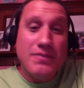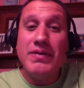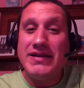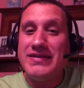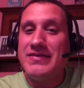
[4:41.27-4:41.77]

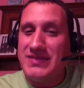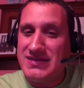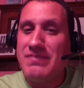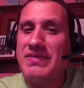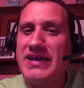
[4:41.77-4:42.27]
But
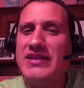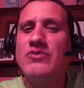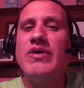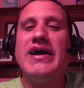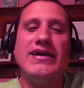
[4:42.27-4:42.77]
something in the
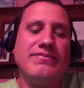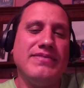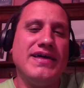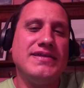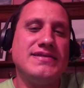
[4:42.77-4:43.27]
way,
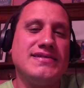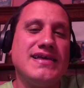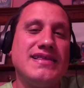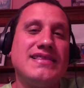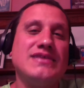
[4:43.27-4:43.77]

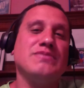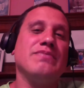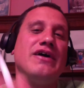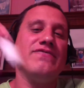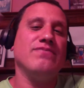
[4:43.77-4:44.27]
that's
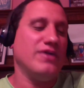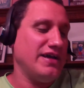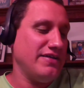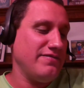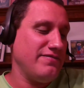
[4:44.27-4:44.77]
my
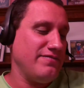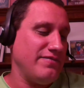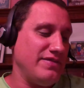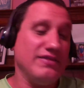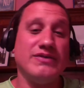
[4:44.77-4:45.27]

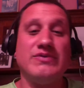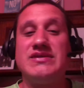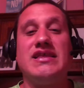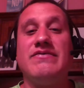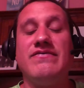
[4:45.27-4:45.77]

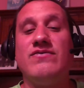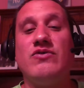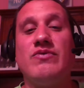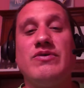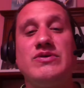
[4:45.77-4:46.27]
what's love in
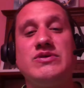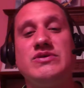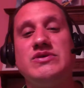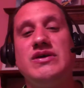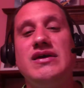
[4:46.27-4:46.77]
4 words,
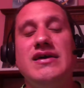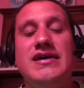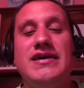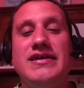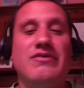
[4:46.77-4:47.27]
because
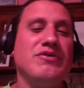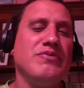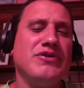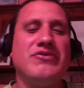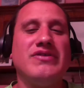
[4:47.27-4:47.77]

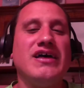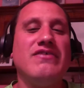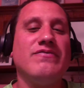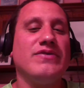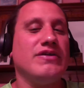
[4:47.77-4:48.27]
when you're in
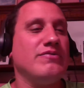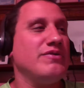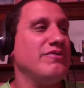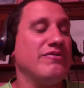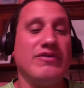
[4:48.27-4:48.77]
love,
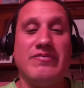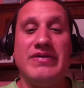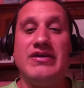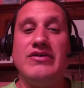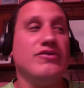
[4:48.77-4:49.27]
whether it
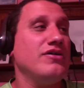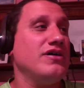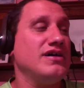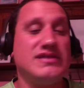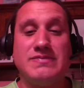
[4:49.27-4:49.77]
be
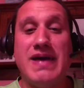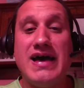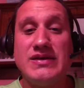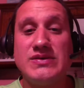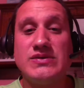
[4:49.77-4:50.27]
a
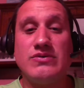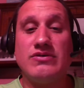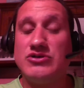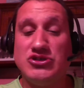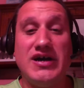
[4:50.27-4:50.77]
spouse
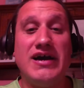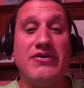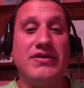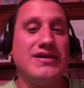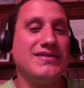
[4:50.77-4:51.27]
or a
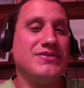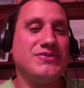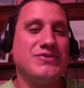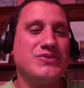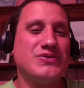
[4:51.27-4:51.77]
child,
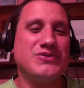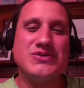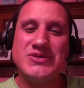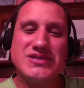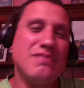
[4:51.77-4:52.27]
there's
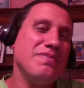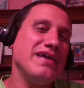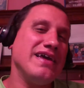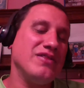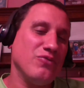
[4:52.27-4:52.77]
just
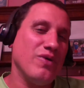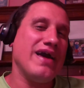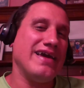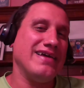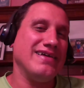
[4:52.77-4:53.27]
something in the
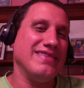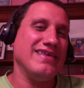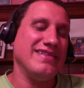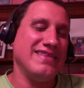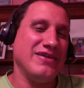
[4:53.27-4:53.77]
way
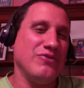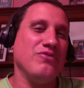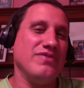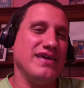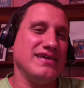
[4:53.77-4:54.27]
that they do
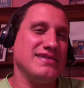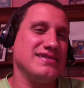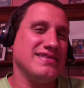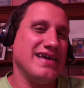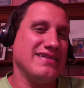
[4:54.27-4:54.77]

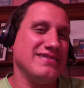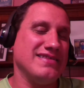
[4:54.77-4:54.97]
things that